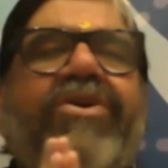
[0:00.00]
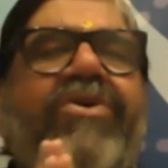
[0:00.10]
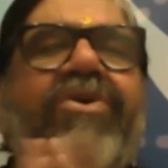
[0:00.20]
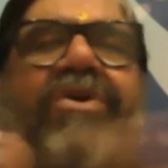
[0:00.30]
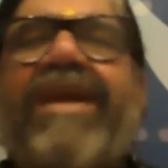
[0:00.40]

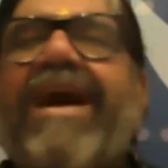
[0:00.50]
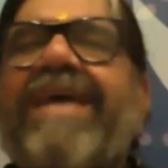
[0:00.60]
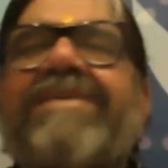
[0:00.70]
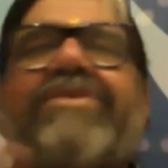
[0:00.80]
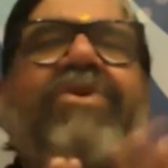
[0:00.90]
Don't
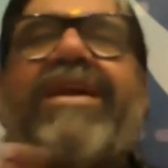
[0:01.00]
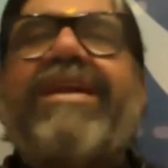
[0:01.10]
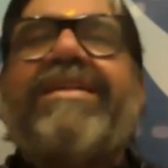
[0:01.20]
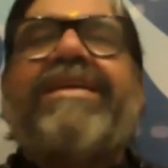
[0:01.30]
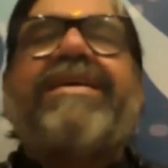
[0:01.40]
ask, don't
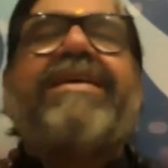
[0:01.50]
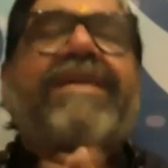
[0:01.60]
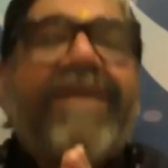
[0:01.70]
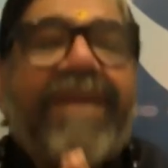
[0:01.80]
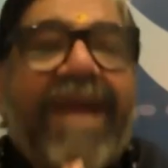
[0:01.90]
anything.
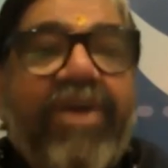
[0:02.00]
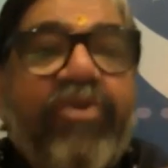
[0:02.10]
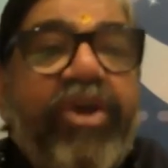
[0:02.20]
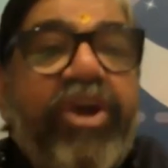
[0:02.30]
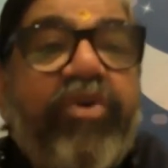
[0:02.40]
Try to
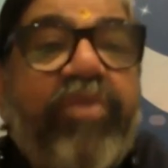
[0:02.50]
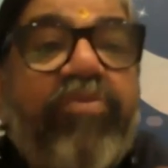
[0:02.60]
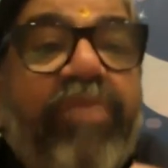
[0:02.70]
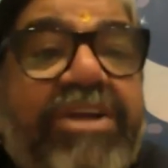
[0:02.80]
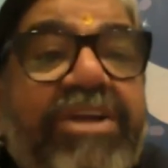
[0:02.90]
get your
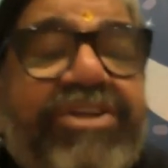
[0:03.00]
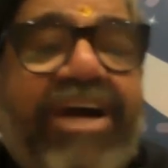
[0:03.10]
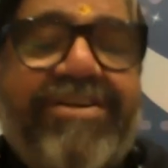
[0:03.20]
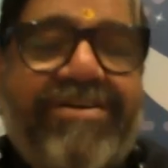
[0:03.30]
mobile charged.